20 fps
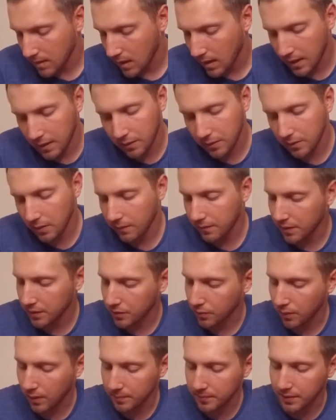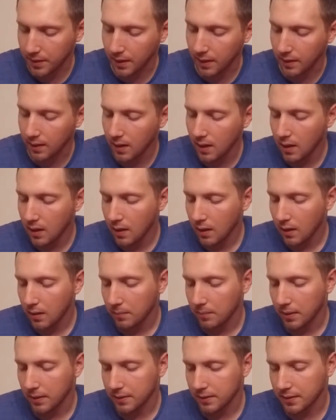I don't know if there's a website,
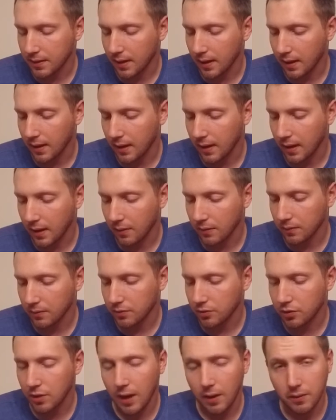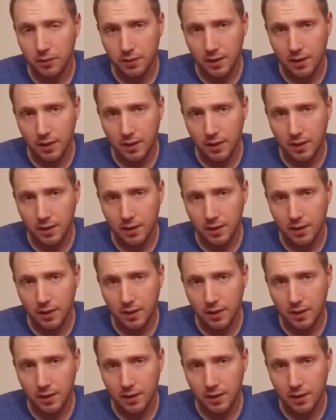but I would